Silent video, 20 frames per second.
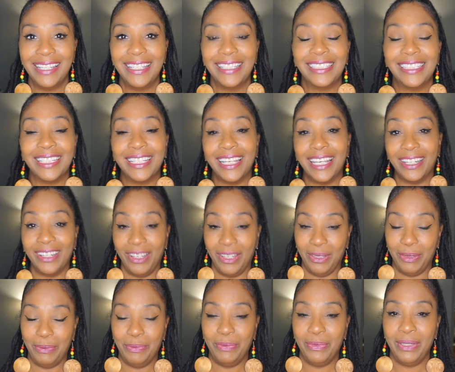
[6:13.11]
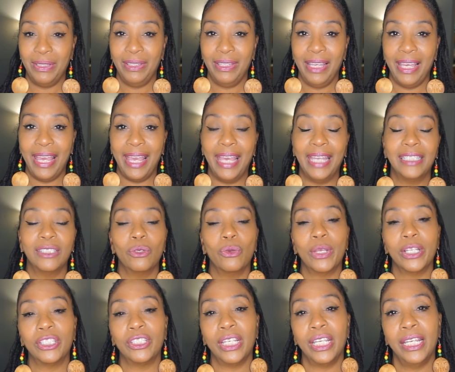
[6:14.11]
to get up and to
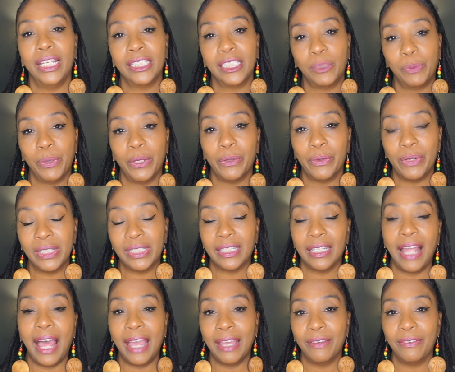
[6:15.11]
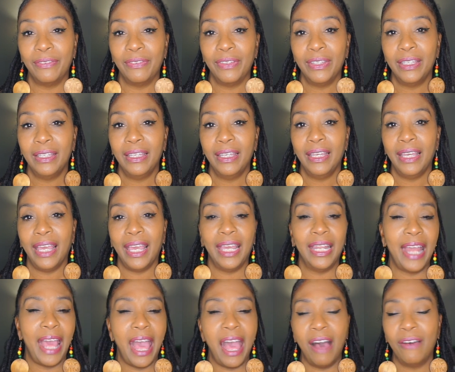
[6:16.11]
ex- experience life and
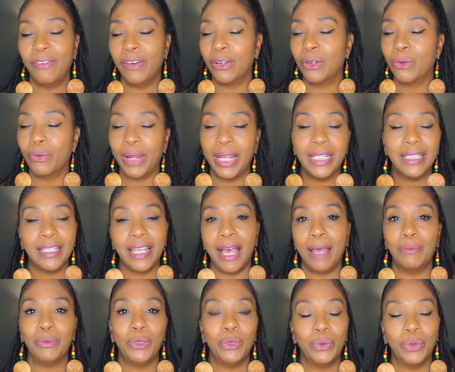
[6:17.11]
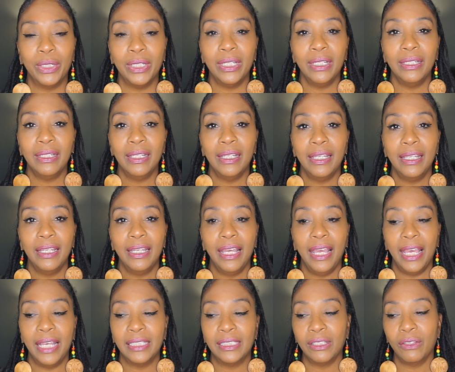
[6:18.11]
have a great time doing it.
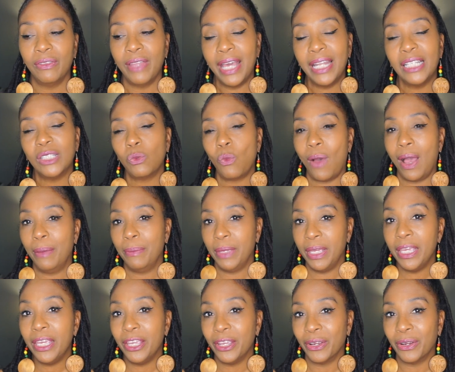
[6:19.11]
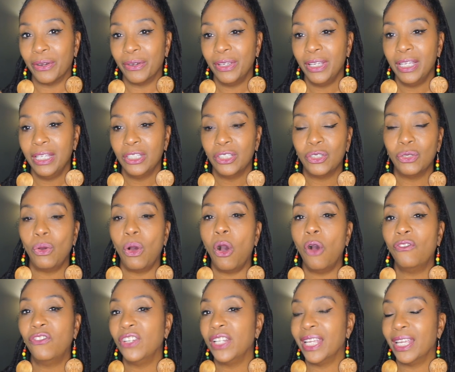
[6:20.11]
And so that is why I'm here, to
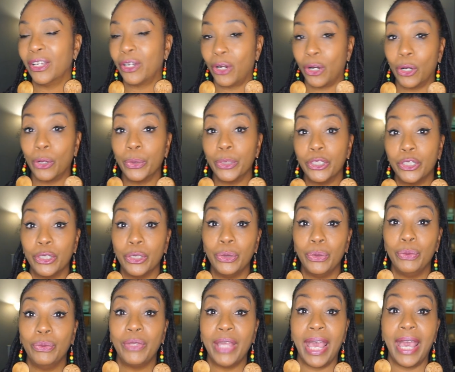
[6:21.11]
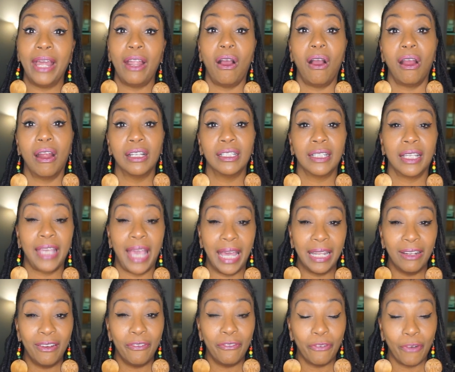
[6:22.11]
hopefully encourage you that are kind
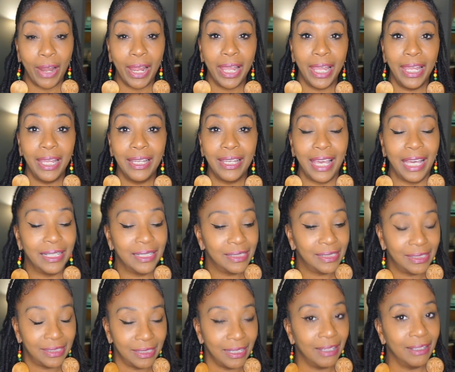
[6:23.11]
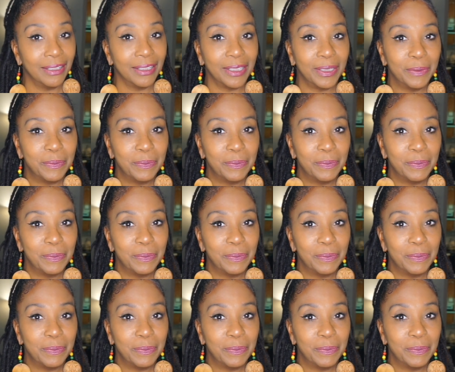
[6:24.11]
of afraid, kind of stuck,